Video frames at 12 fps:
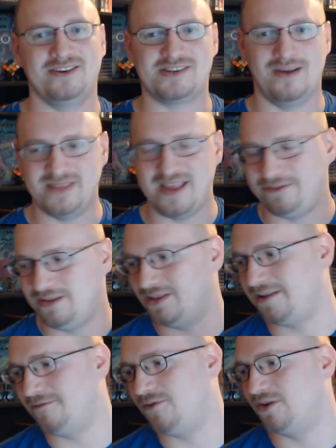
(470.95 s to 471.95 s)
so I'm definitely
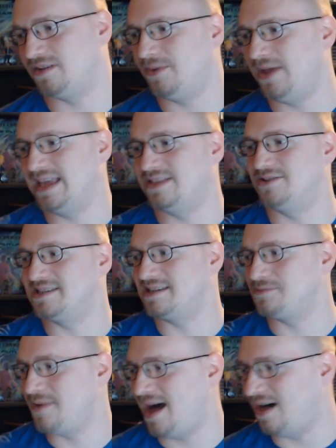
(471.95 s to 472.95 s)
looking forward to playing those
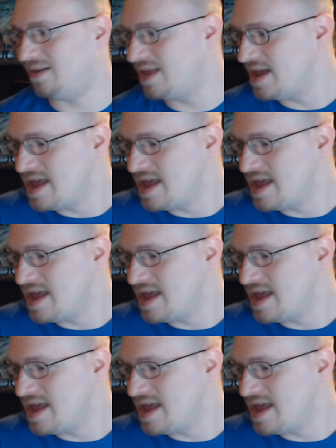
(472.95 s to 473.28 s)
as well.